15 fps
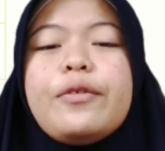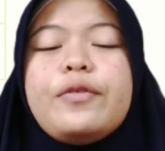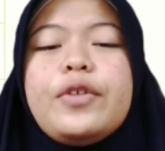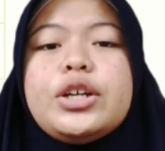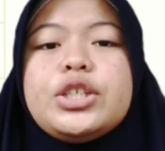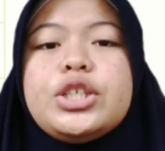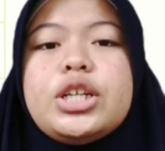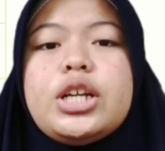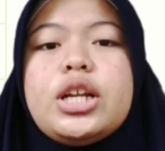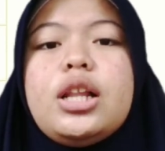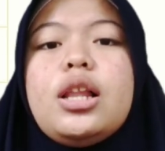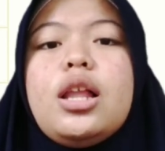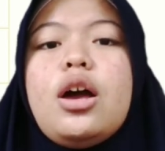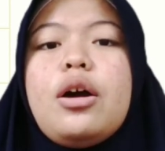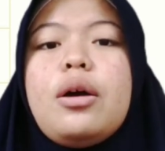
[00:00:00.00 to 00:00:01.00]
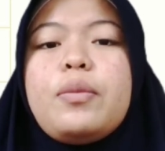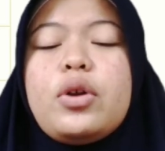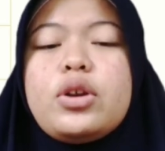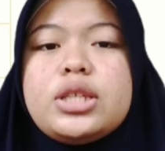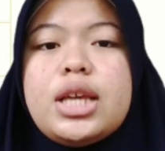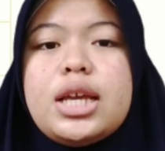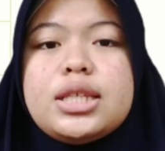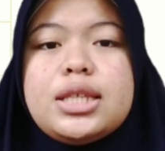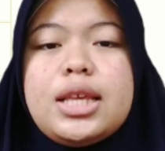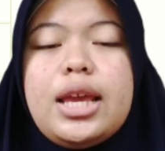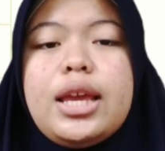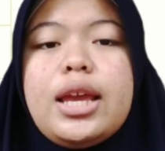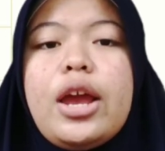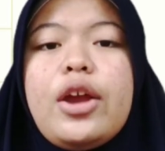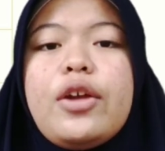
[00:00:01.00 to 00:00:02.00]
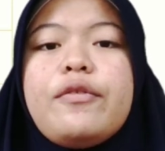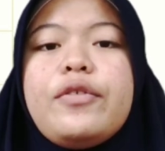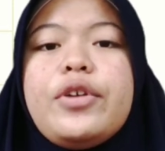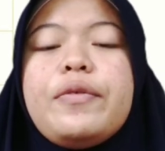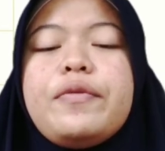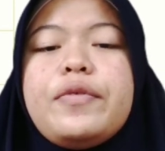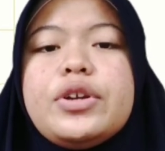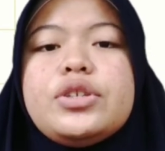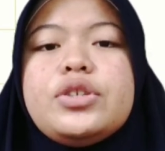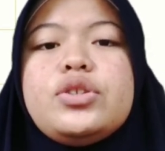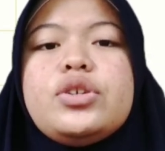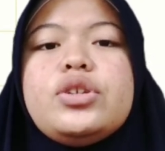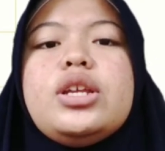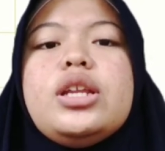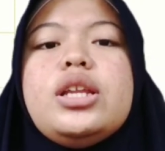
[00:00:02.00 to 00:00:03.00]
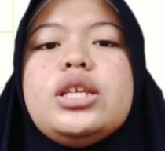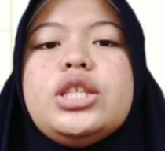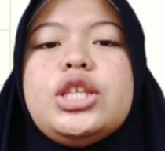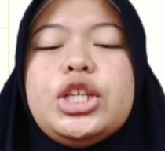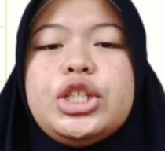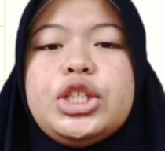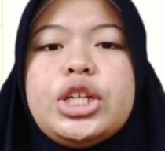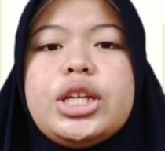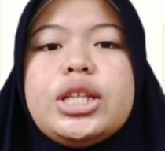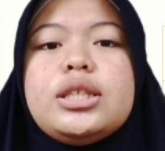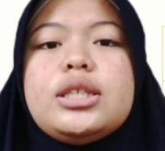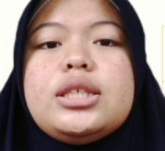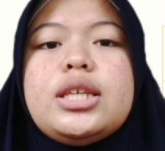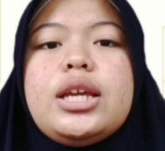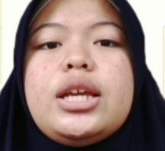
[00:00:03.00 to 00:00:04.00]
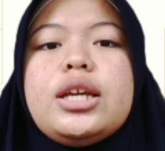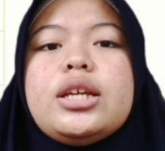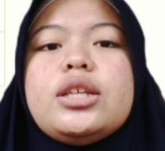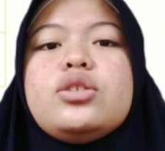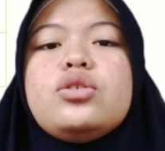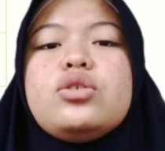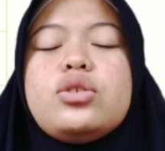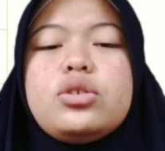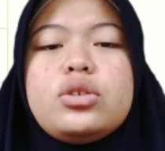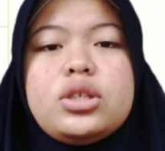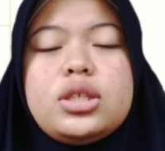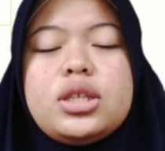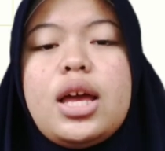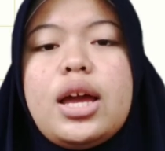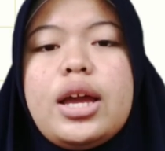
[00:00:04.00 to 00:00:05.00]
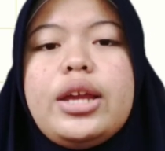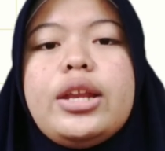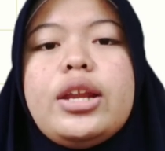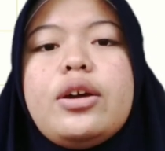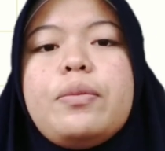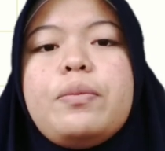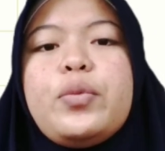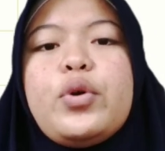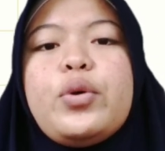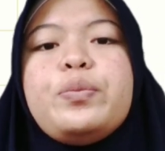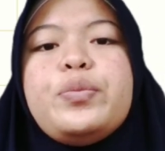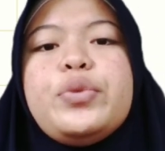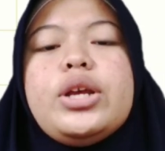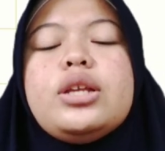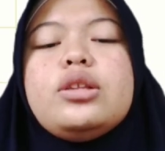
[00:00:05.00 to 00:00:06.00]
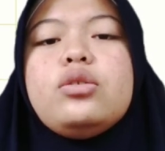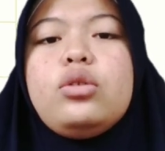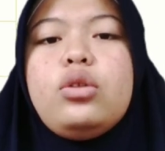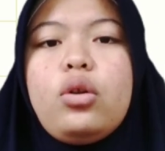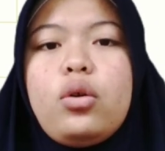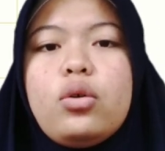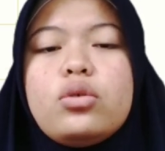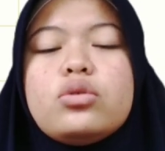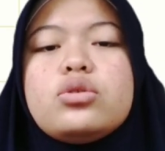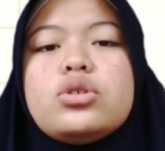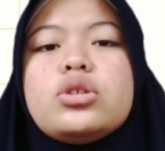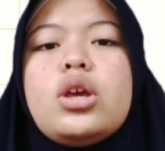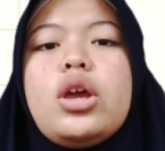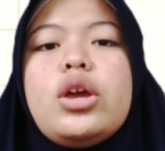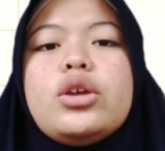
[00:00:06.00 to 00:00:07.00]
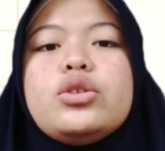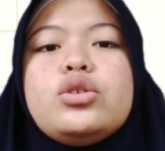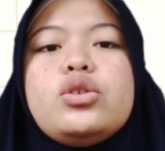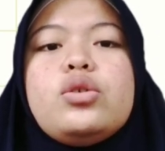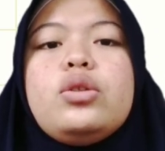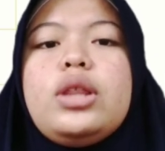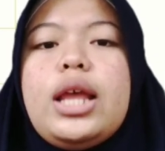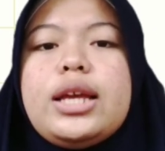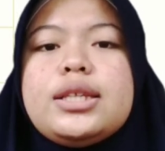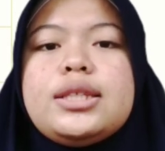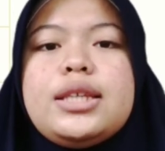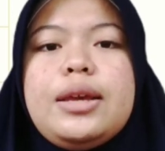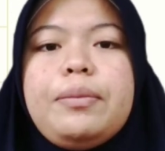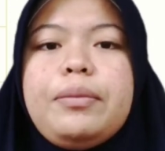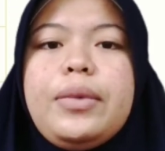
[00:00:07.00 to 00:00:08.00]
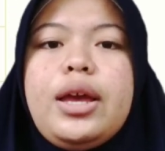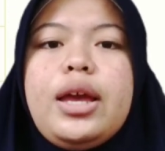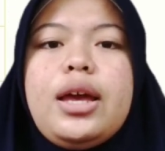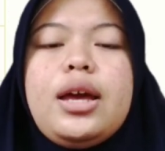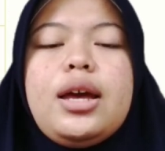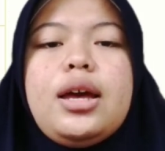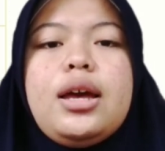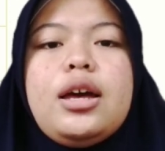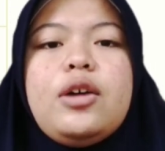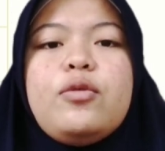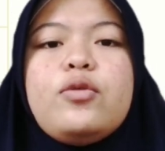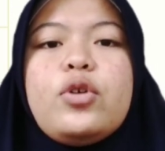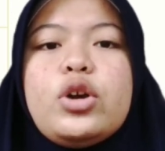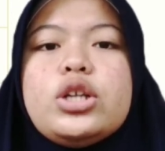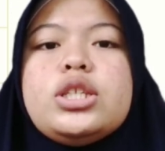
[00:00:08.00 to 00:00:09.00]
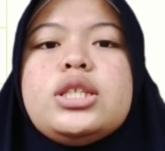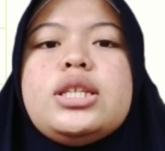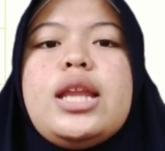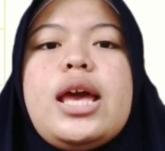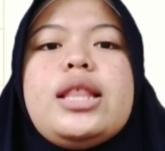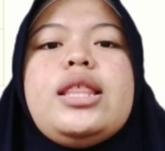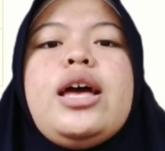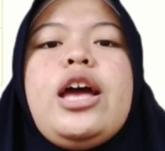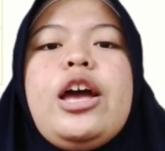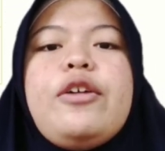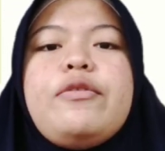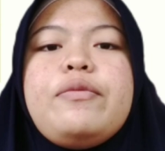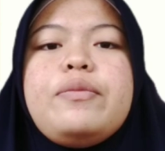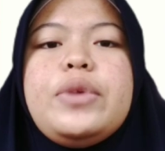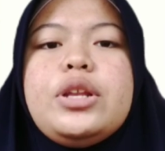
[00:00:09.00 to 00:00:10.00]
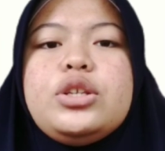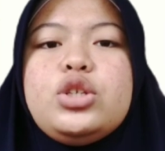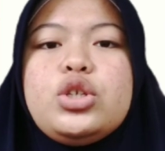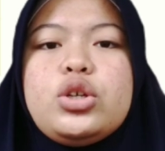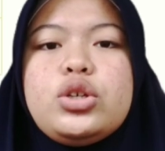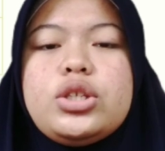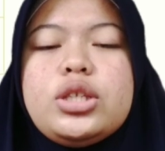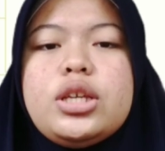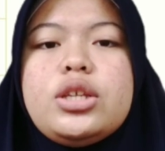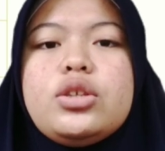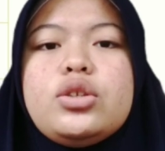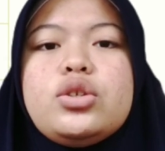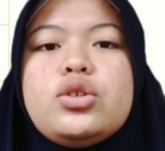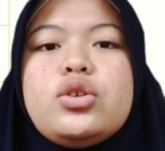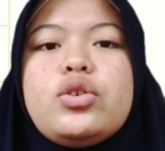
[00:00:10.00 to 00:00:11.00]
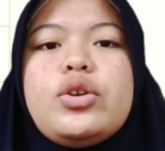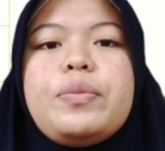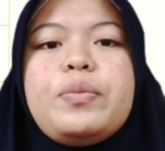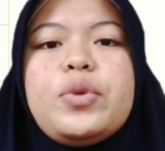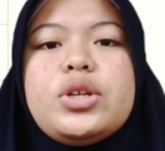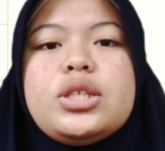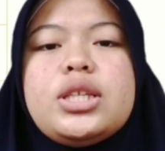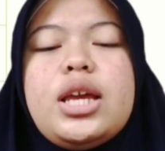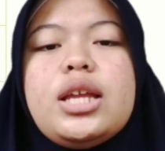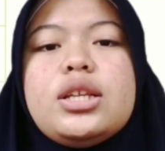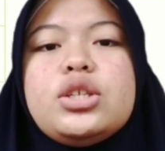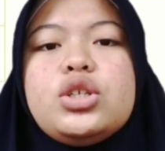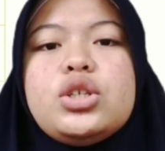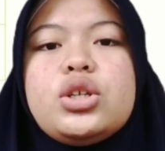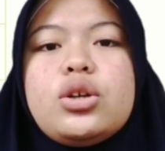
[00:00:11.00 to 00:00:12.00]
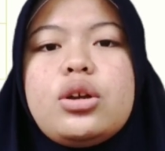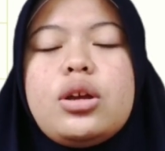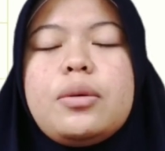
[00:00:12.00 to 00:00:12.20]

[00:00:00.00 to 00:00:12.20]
Functional processing refers to the decision taken to assign appropriate roles to lexeme, words that have been chosen to represent